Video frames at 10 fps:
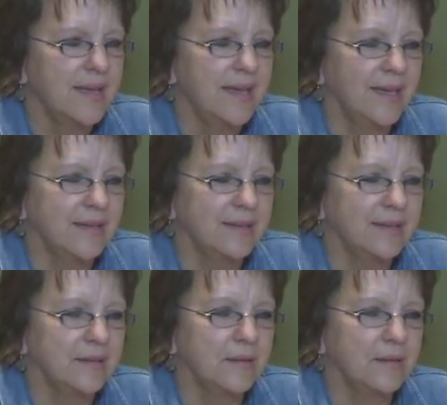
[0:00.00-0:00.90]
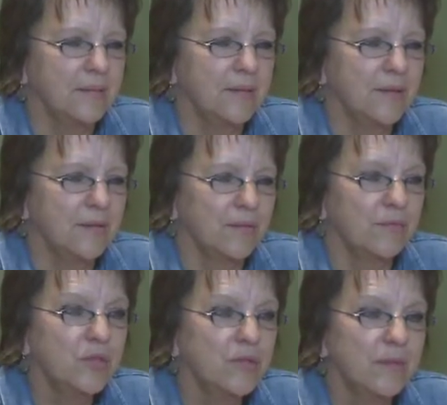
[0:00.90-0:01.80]
And we
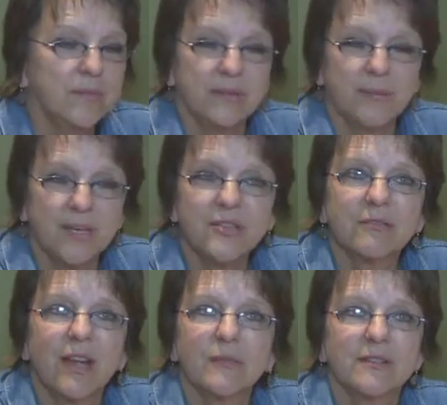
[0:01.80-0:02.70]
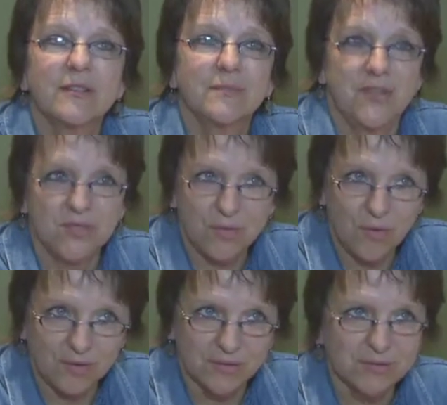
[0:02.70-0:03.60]
knew that Pleasure Island was going to be
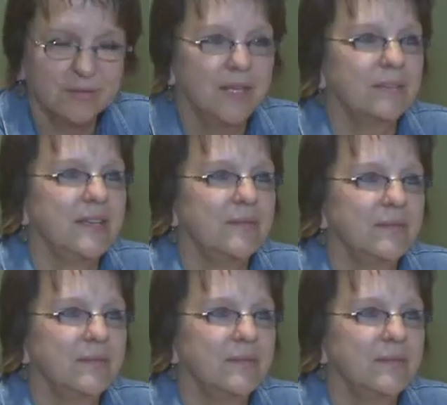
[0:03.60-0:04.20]
sold, and